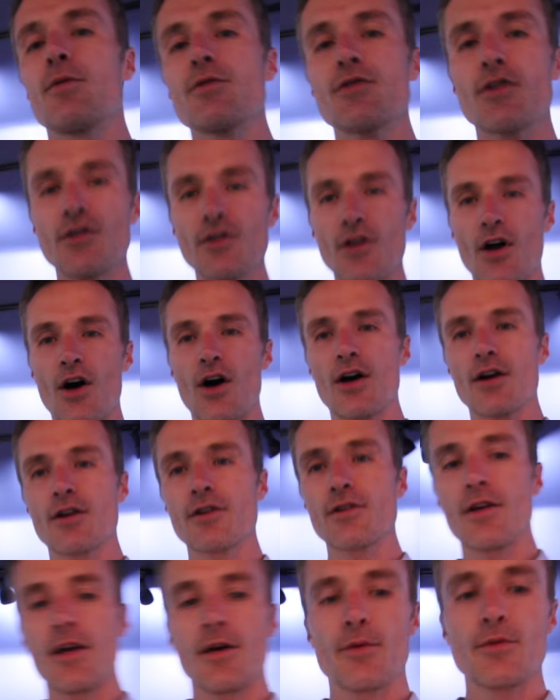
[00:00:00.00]
It was a
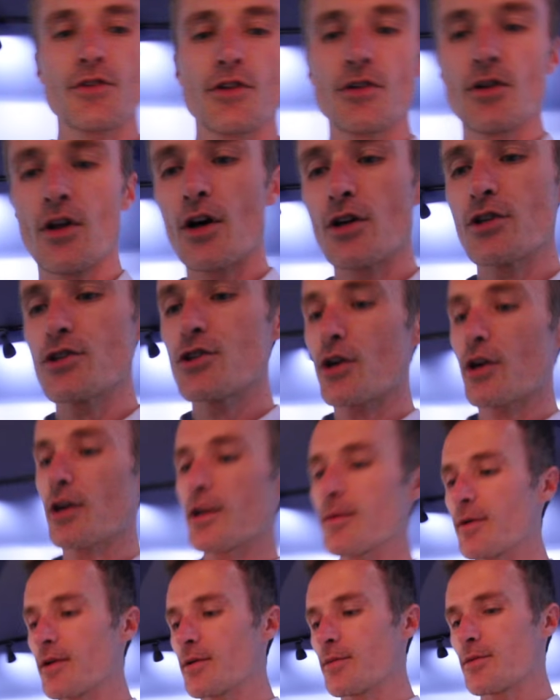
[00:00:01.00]
long, it was a long
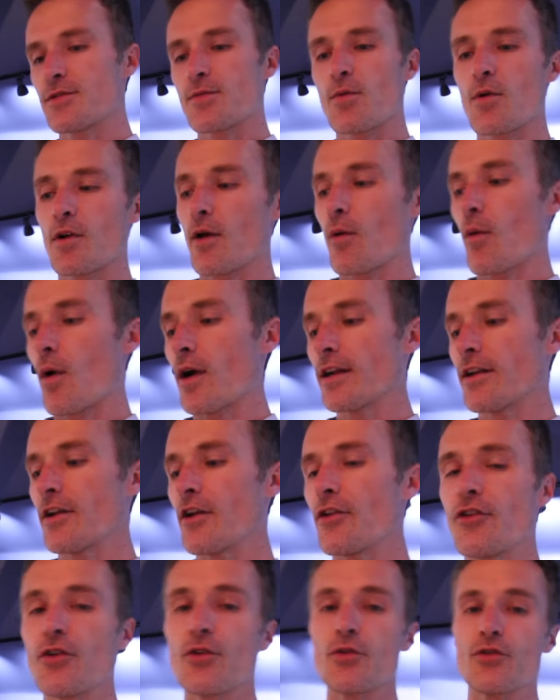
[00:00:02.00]
journey, but it was what I wanted to
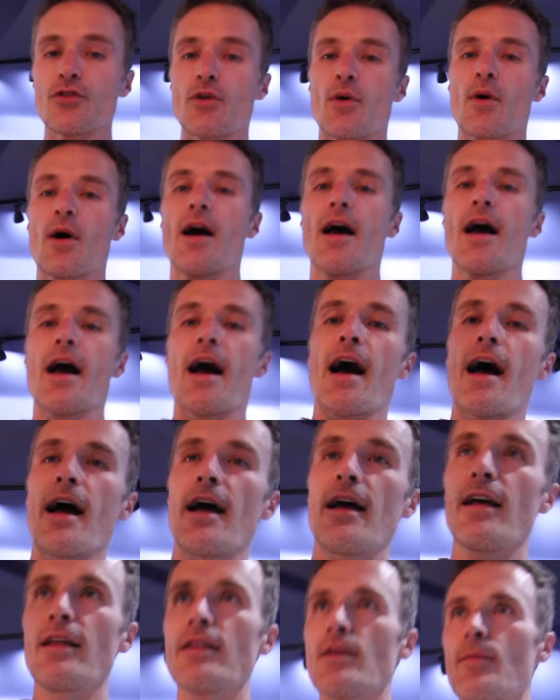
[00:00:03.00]
do. So
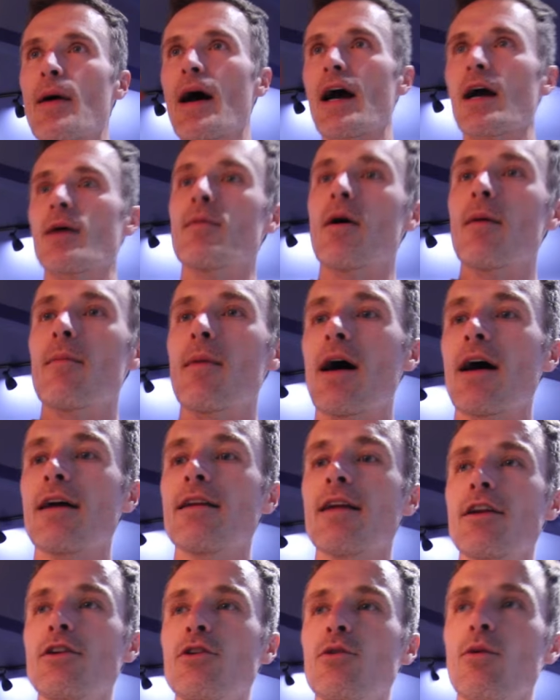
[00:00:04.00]
in the back of my
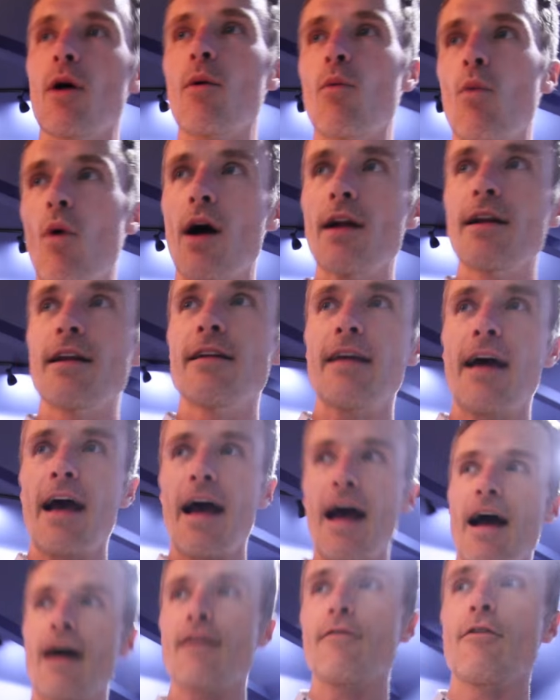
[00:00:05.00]
mind, I knew I wanted to
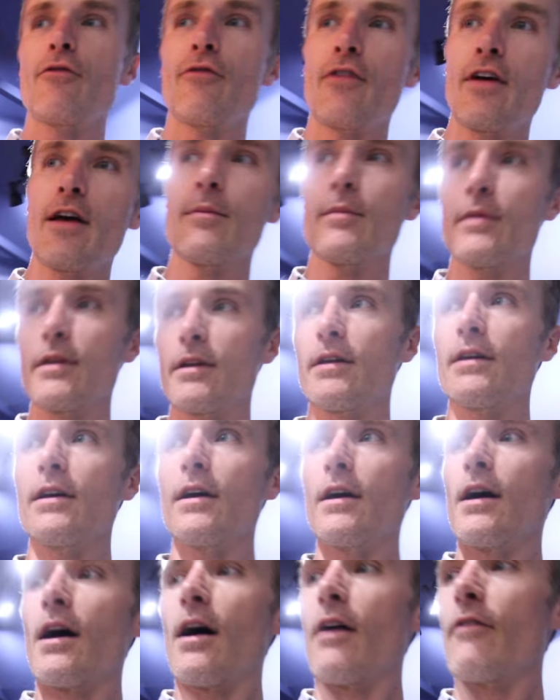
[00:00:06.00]
have a family
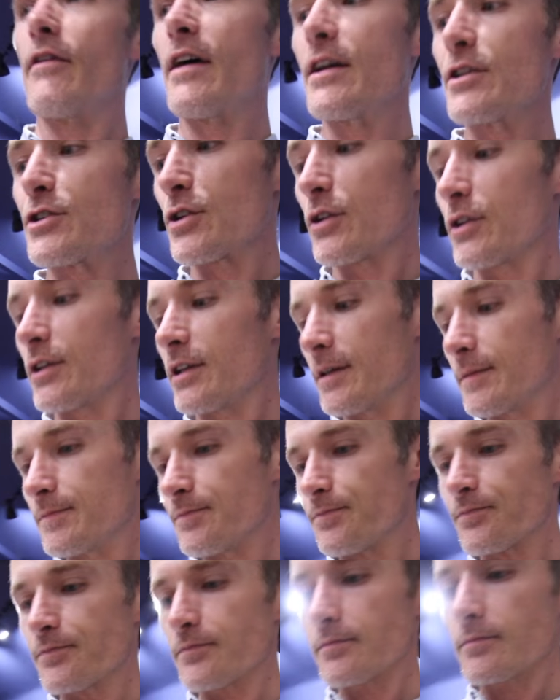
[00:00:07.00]
eventually,
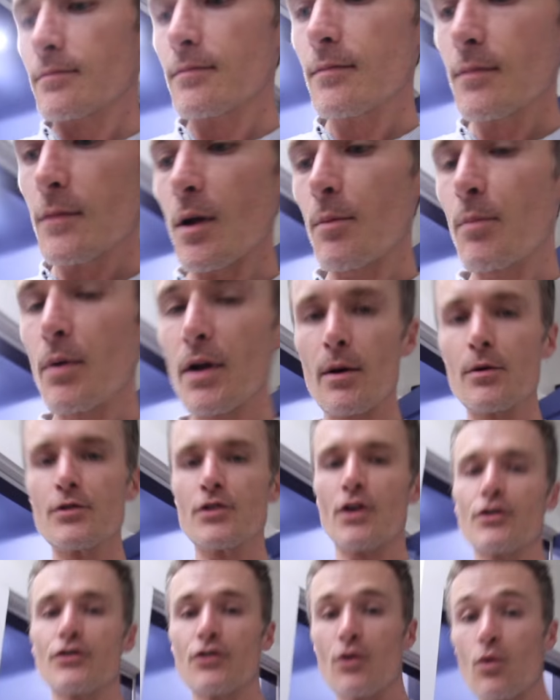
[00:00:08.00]
but I was
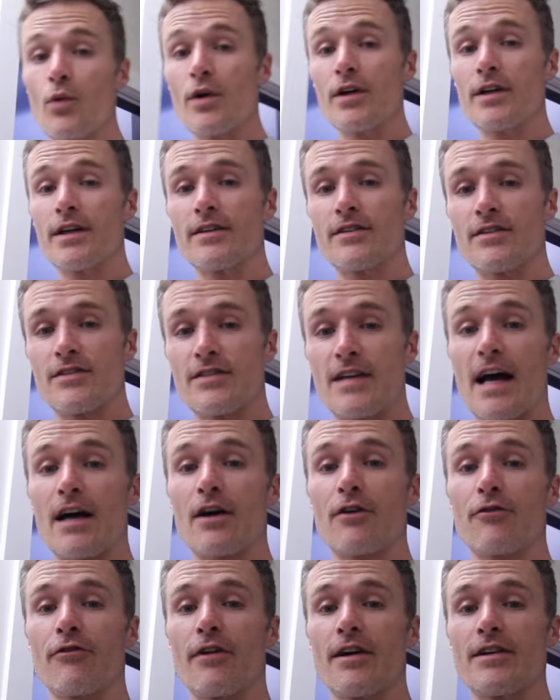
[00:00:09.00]
also willing to
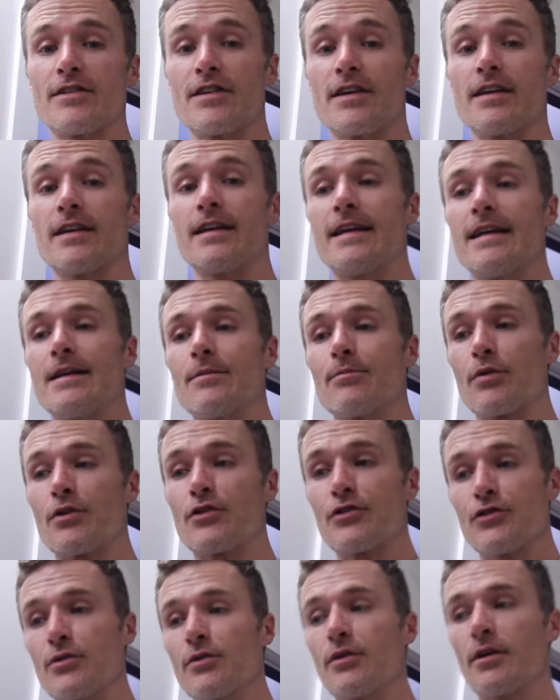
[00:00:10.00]
sacrifice it in
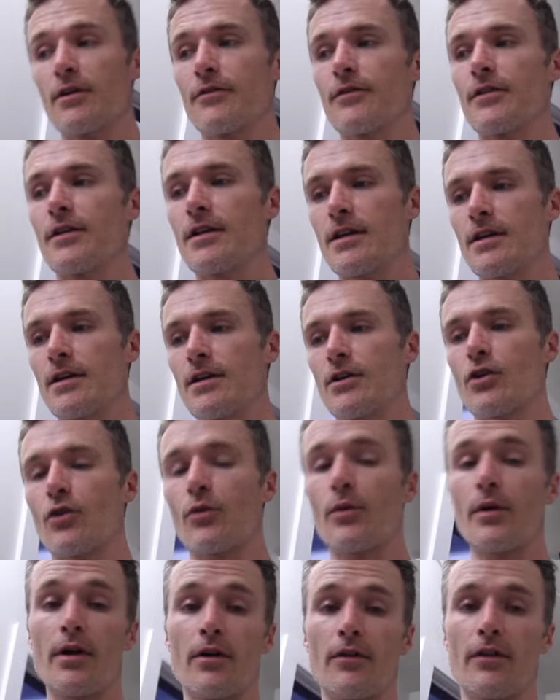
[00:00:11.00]
pursuit of the
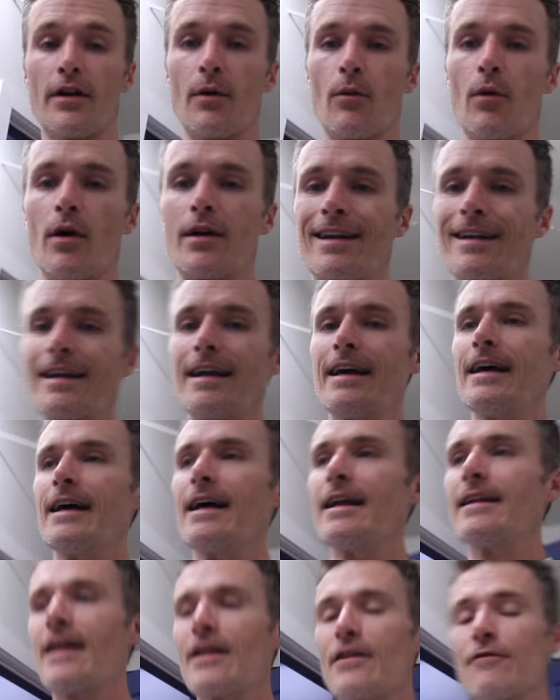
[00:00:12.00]
career that I wanted.
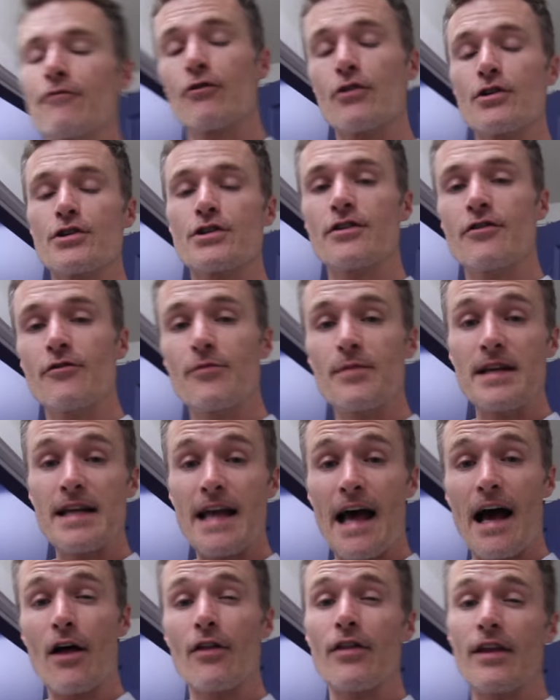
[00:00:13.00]
Now, the version of me
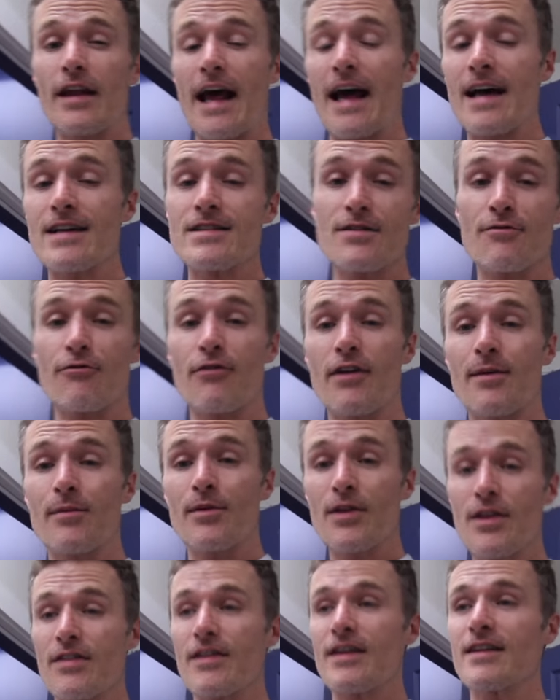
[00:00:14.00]
now that has the
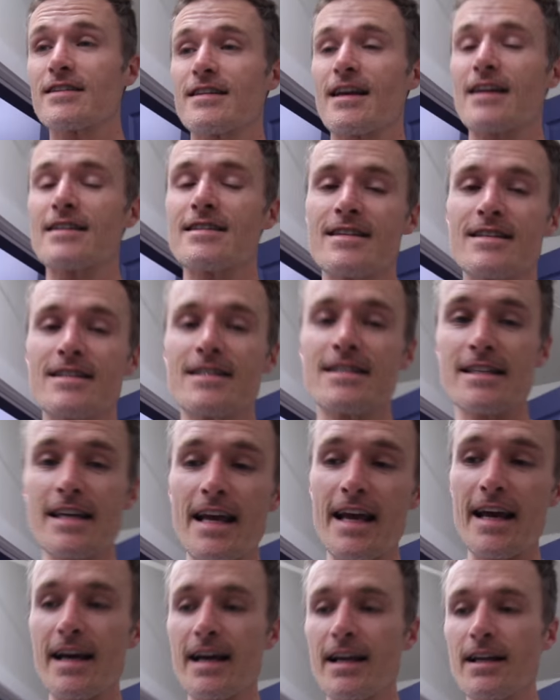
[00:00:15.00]
family thinks that's
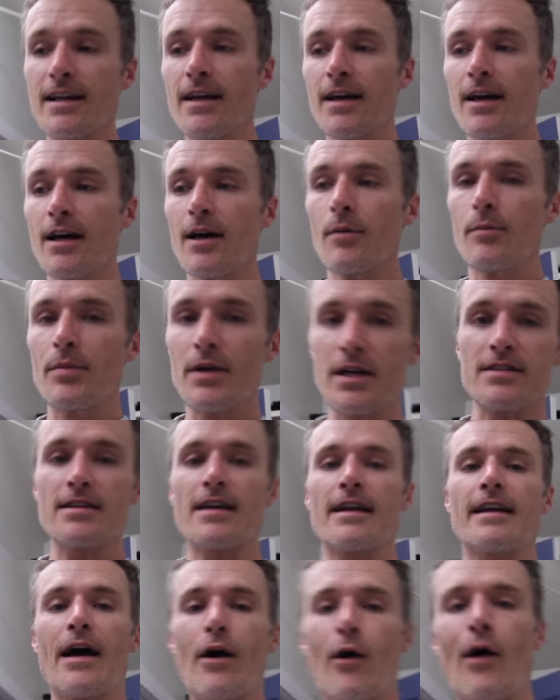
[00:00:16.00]
insane because
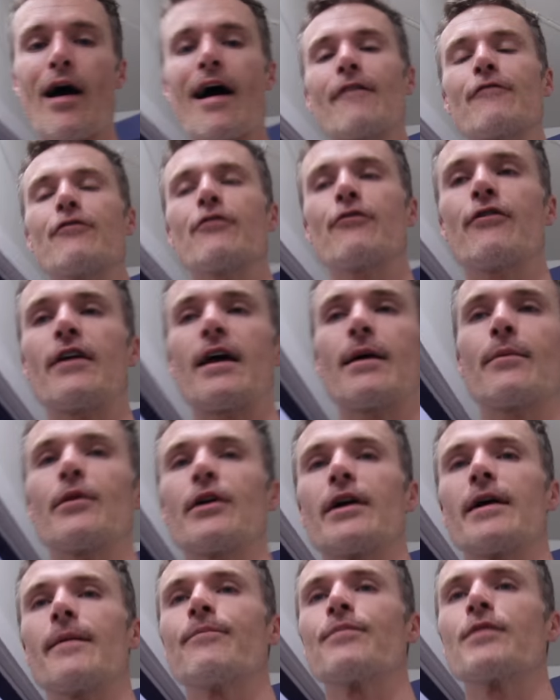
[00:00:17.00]
I now have the
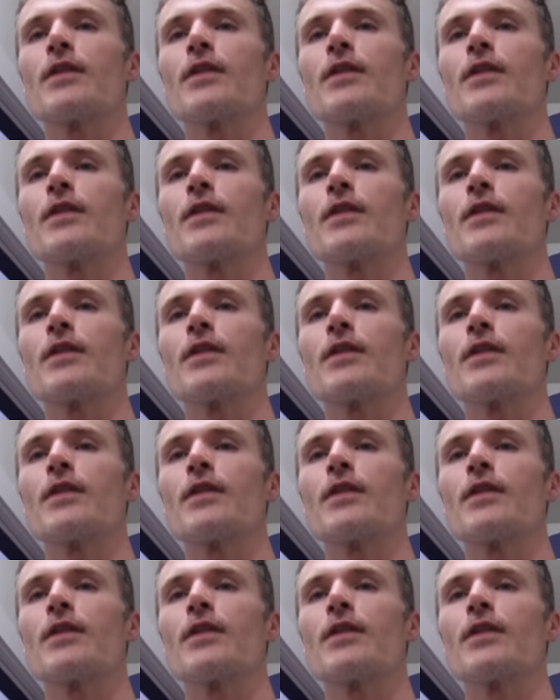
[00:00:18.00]
family.